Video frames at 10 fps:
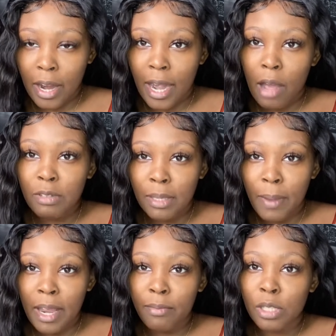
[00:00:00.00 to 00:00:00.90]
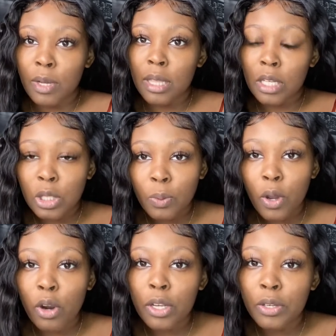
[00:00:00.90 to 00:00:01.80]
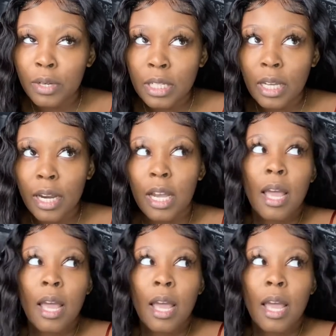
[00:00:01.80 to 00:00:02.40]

And I was debating between this one or Uni's hair,